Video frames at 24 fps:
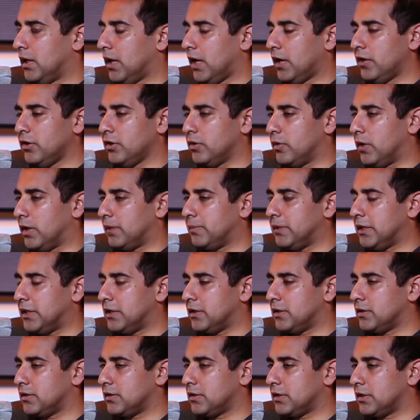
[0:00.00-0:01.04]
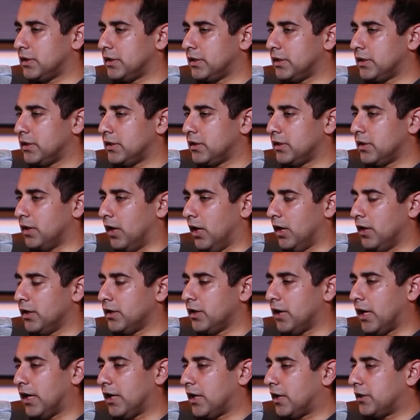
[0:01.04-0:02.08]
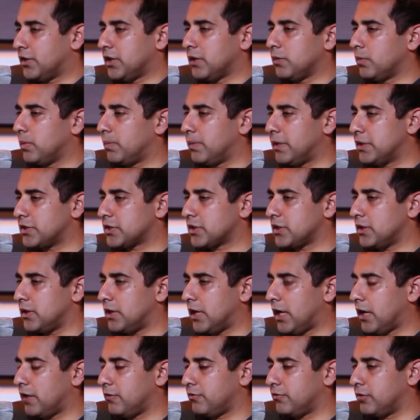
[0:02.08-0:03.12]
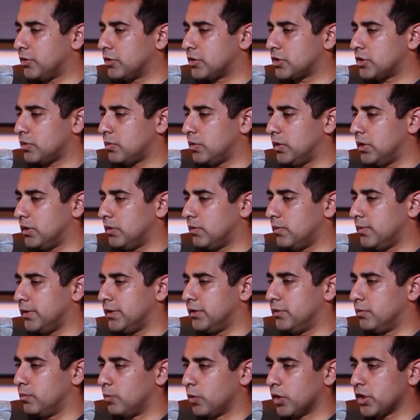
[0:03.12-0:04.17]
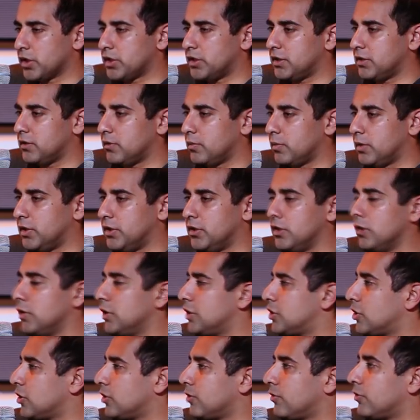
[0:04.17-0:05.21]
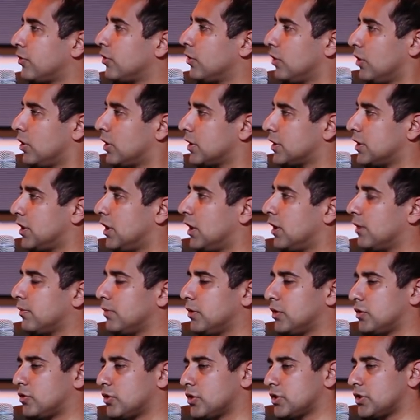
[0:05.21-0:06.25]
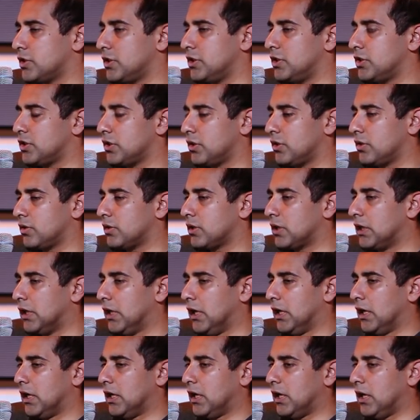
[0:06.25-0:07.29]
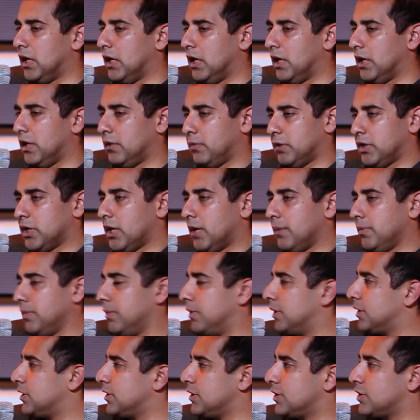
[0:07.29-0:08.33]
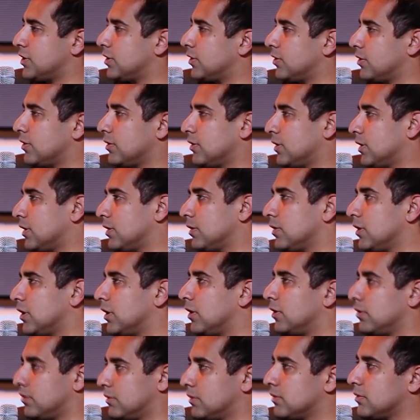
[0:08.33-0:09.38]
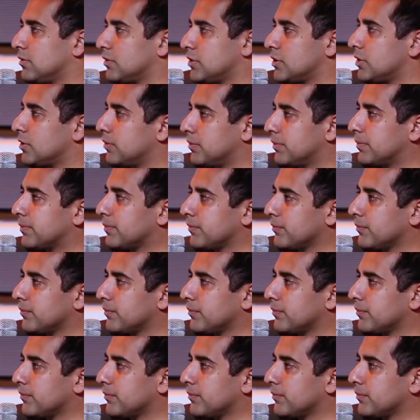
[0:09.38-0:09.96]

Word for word: don't know, I mean, I think we basically had folks, we had worked, we had known each other for a long time, we trusted each other, and we complimented each other, you know, so